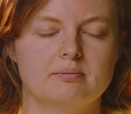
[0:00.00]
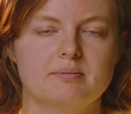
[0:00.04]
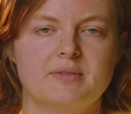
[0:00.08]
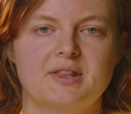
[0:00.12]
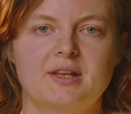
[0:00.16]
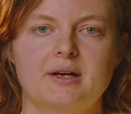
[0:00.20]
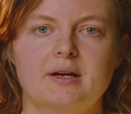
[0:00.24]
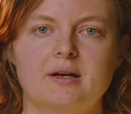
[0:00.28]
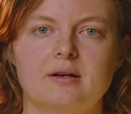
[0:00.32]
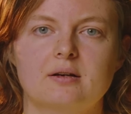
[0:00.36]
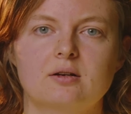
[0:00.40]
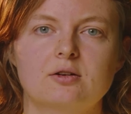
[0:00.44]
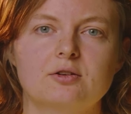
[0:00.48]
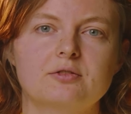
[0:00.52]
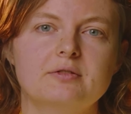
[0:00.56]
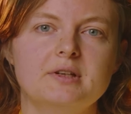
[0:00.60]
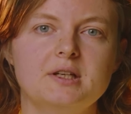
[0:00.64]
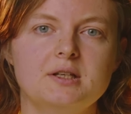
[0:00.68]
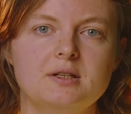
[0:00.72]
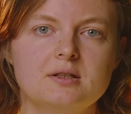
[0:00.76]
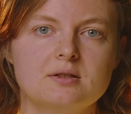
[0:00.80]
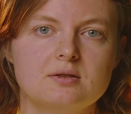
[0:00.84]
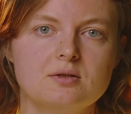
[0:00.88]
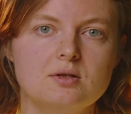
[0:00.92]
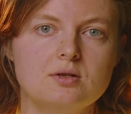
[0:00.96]
the
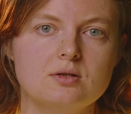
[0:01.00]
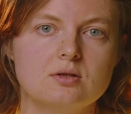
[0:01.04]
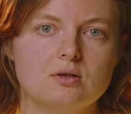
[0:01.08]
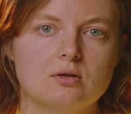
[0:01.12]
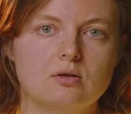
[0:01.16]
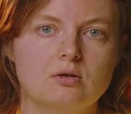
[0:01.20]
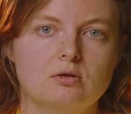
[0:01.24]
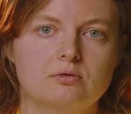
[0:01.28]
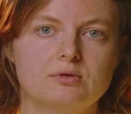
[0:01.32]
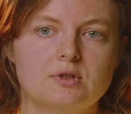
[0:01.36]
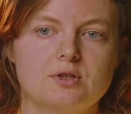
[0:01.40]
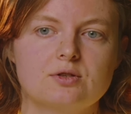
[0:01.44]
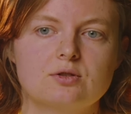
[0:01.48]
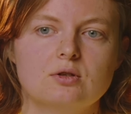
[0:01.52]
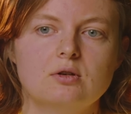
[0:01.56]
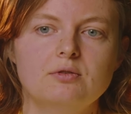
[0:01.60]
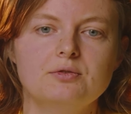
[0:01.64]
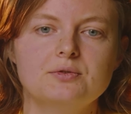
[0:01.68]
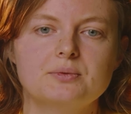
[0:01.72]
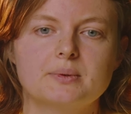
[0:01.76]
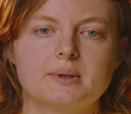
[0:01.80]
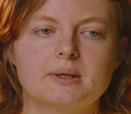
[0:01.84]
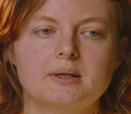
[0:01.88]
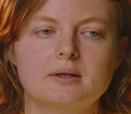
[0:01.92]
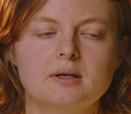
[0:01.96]
convenience of the
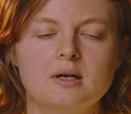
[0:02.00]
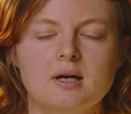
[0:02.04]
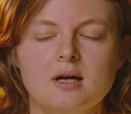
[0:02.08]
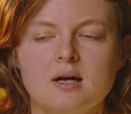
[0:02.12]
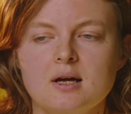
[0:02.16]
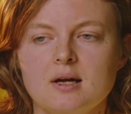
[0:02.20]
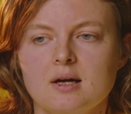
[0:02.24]
software,